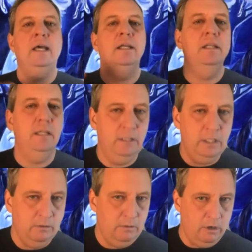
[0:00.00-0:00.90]
that
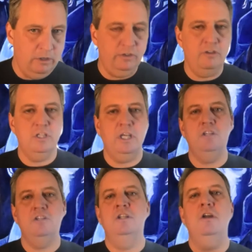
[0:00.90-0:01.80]
you know arts and
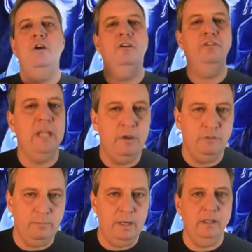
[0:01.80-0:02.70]
education arts and
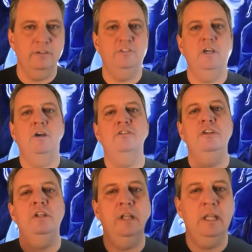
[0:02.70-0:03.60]
housing policy
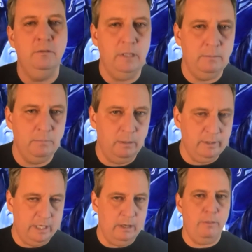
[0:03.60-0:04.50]
arts and, and and
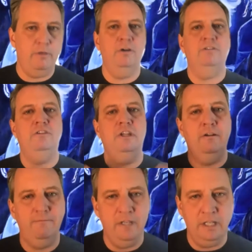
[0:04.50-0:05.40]
public health arts you
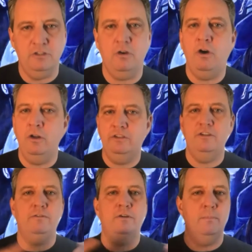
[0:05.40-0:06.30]
know fit into all
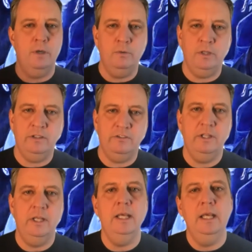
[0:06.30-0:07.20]
these different
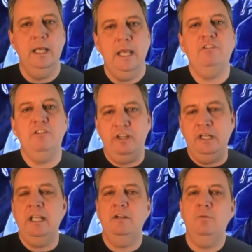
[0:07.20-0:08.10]
components it just
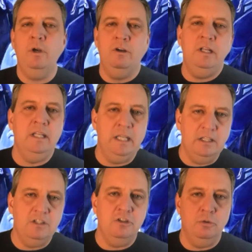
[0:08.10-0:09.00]
didn't get where it needed to
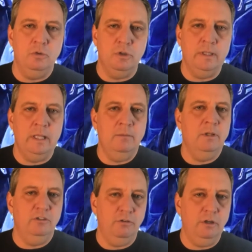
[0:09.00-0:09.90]
get to during that
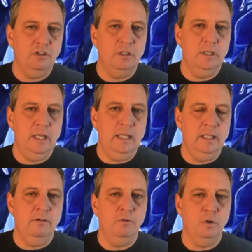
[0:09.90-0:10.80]
administration
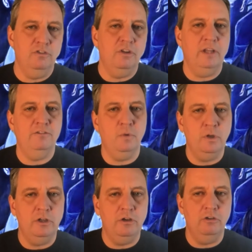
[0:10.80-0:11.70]
and then of course the last
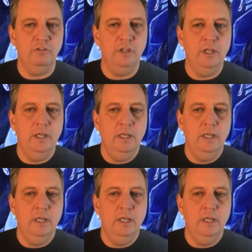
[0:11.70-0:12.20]
four years